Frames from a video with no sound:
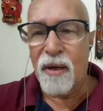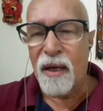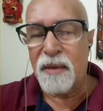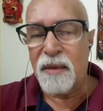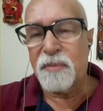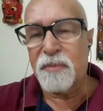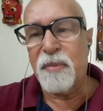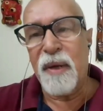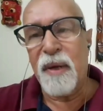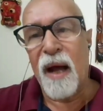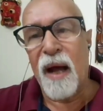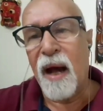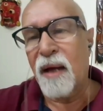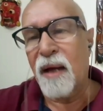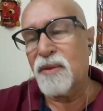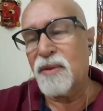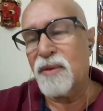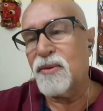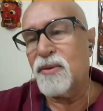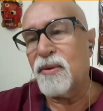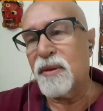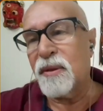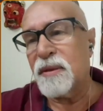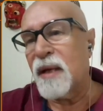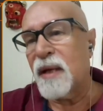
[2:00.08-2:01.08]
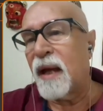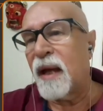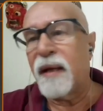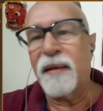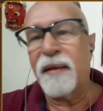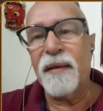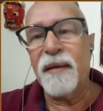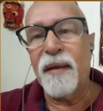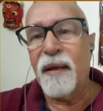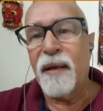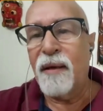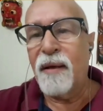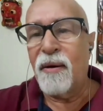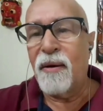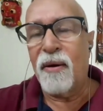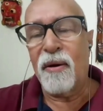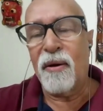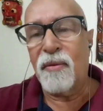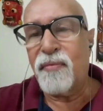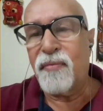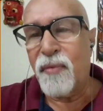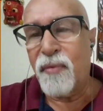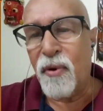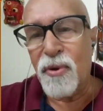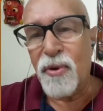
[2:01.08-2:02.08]
has been asked to resign
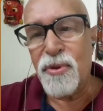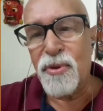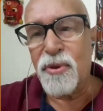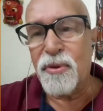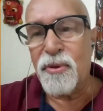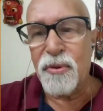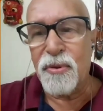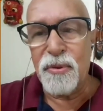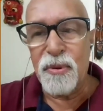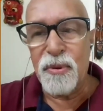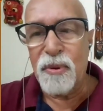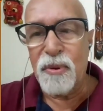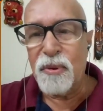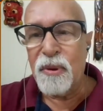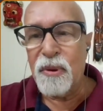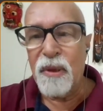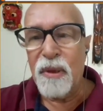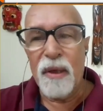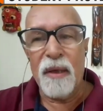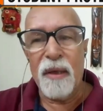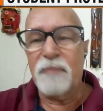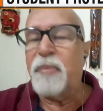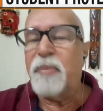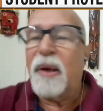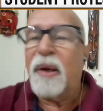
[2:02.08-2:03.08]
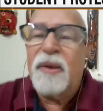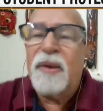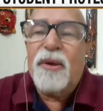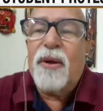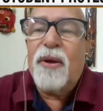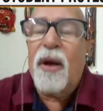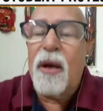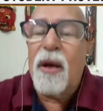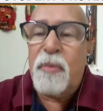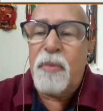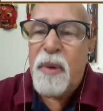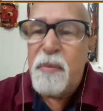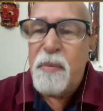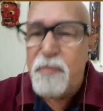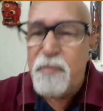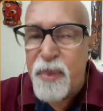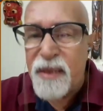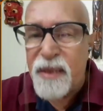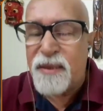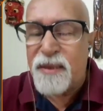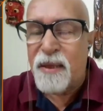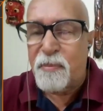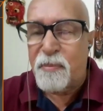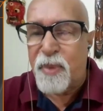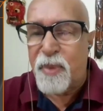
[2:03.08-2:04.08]
or forced to. But you cannot
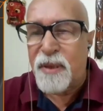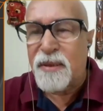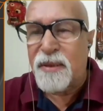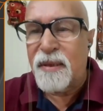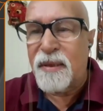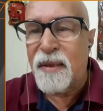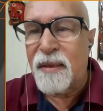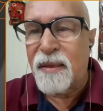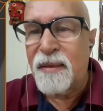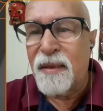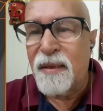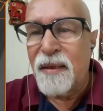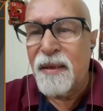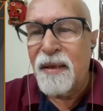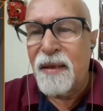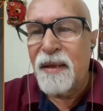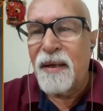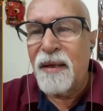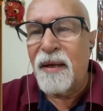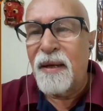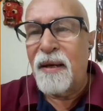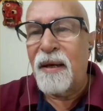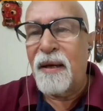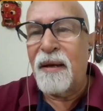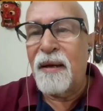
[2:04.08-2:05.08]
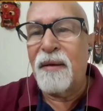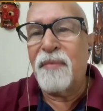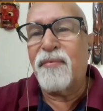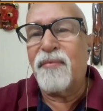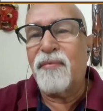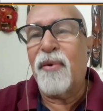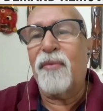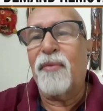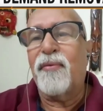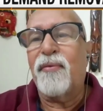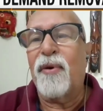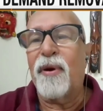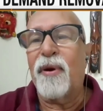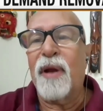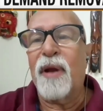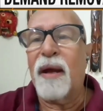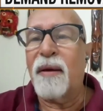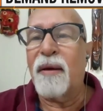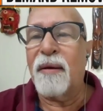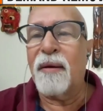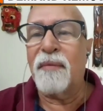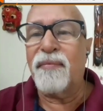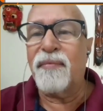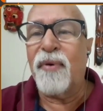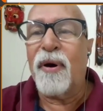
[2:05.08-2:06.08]
impeach the president
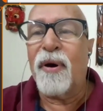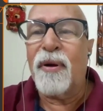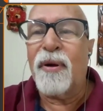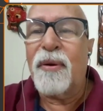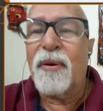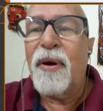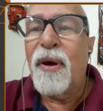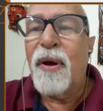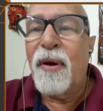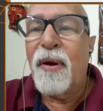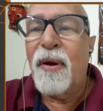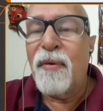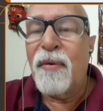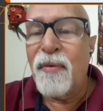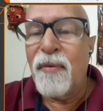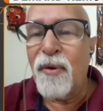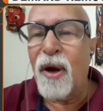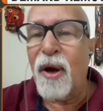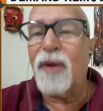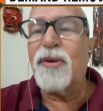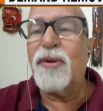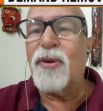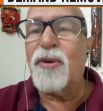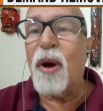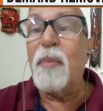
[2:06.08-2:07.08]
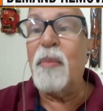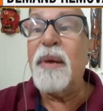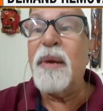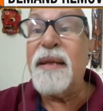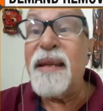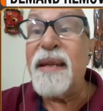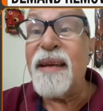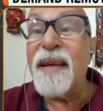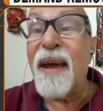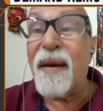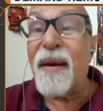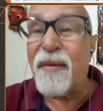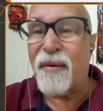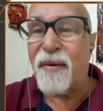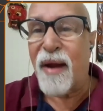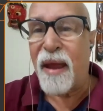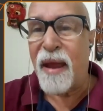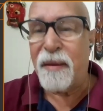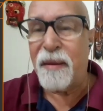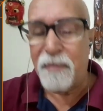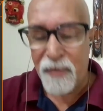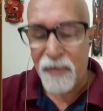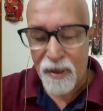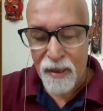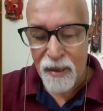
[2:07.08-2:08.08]
for not committing a
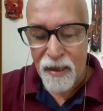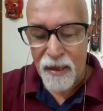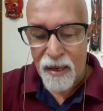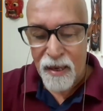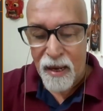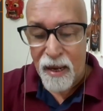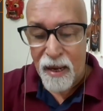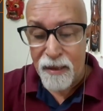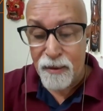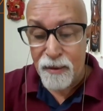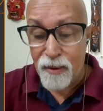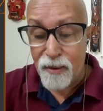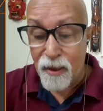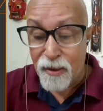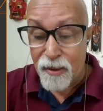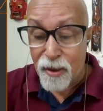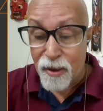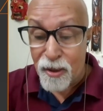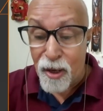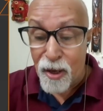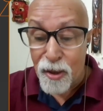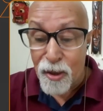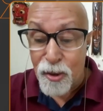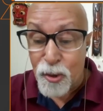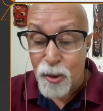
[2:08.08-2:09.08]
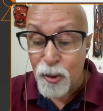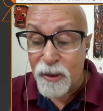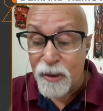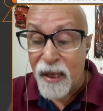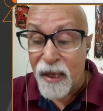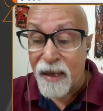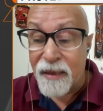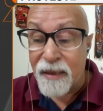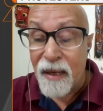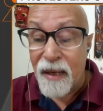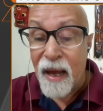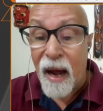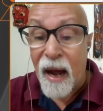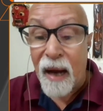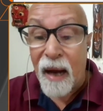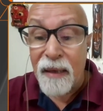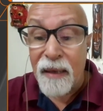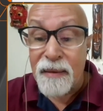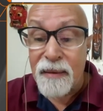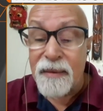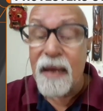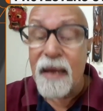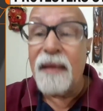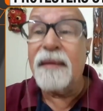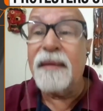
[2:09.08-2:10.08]
crime. And you cannot do that
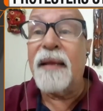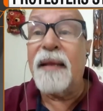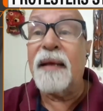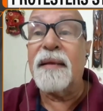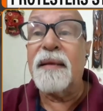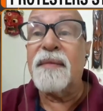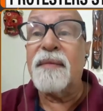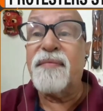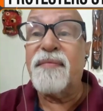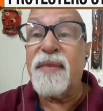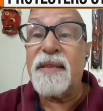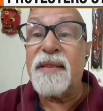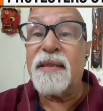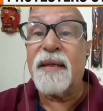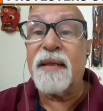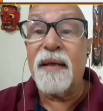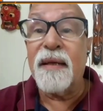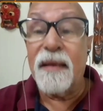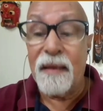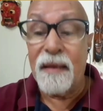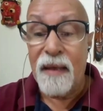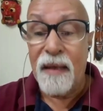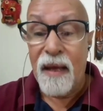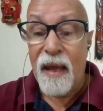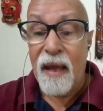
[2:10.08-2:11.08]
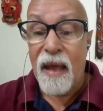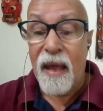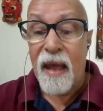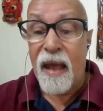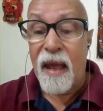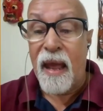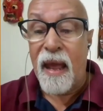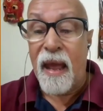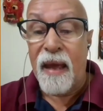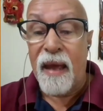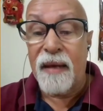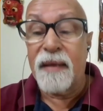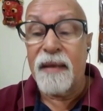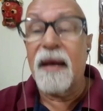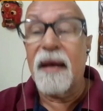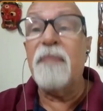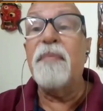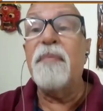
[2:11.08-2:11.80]
until there is a physical and a